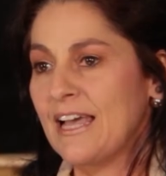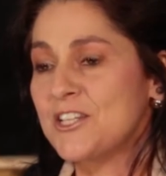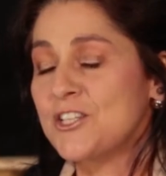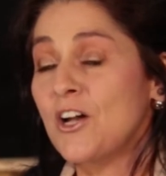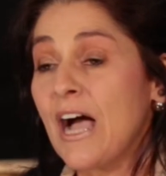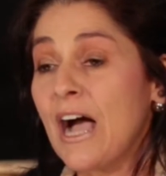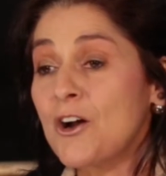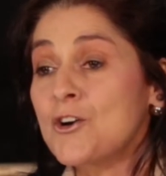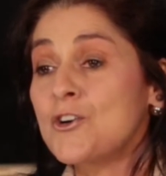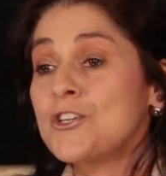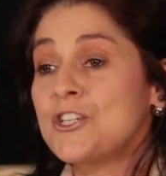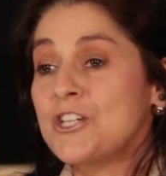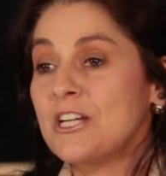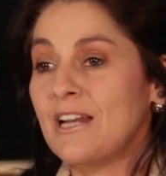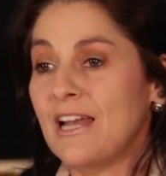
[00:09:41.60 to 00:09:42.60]
And so our
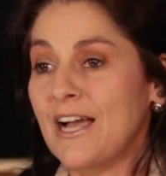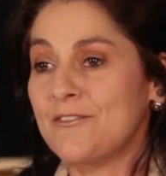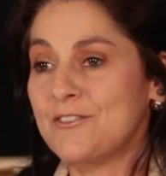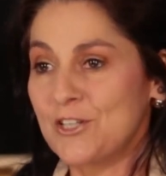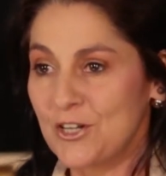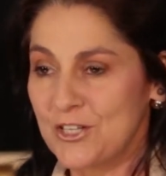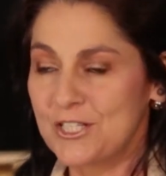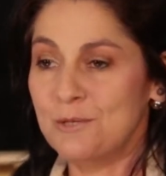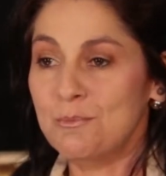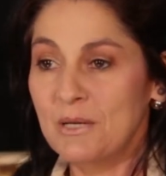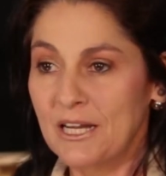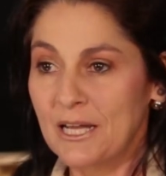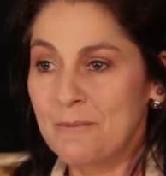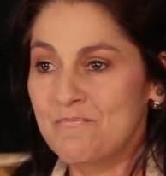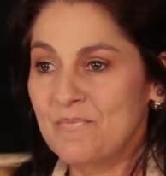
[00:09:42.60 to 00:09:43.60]
Christian lives are
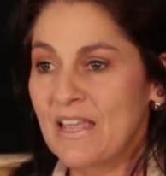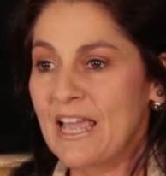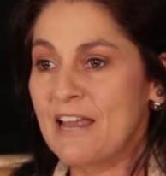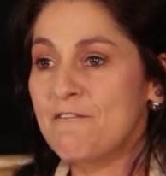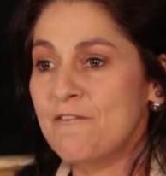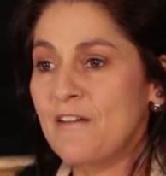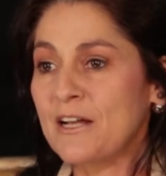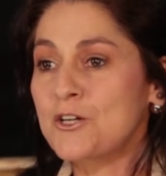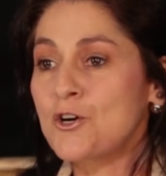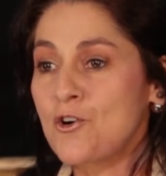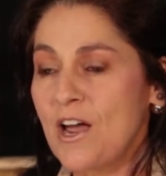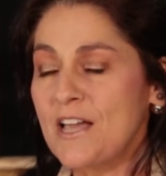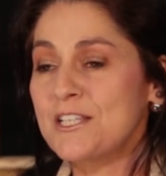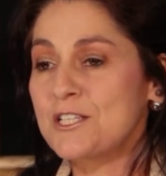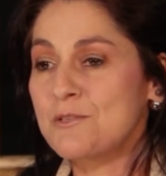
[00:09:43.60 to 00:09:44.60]
similar. In fact,
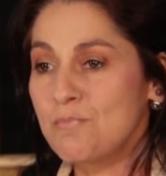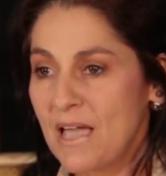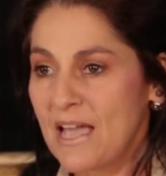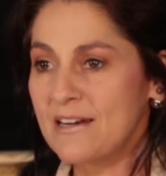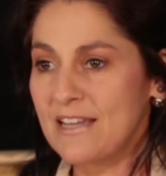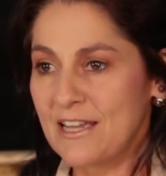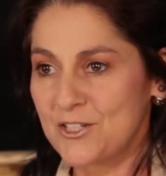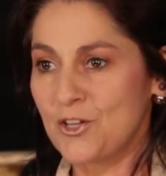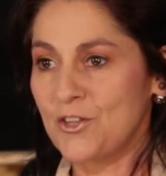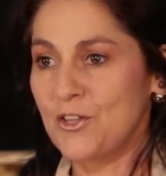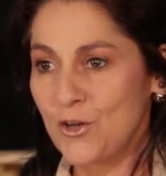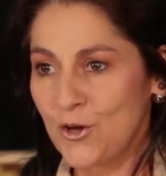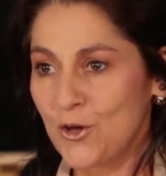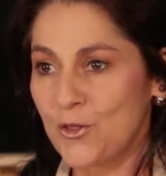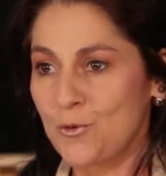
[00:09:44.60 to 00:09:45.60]
Christ's mandate on the
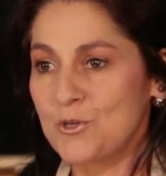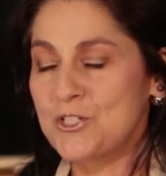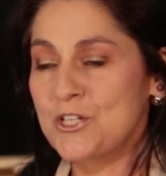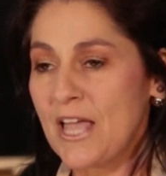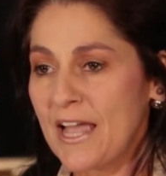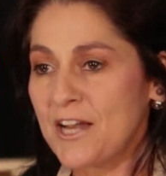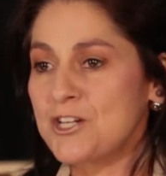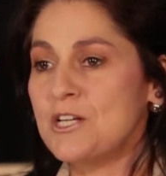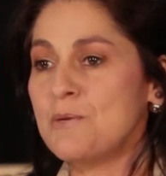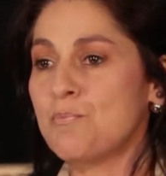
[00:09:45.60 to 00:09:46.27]
earth was to actually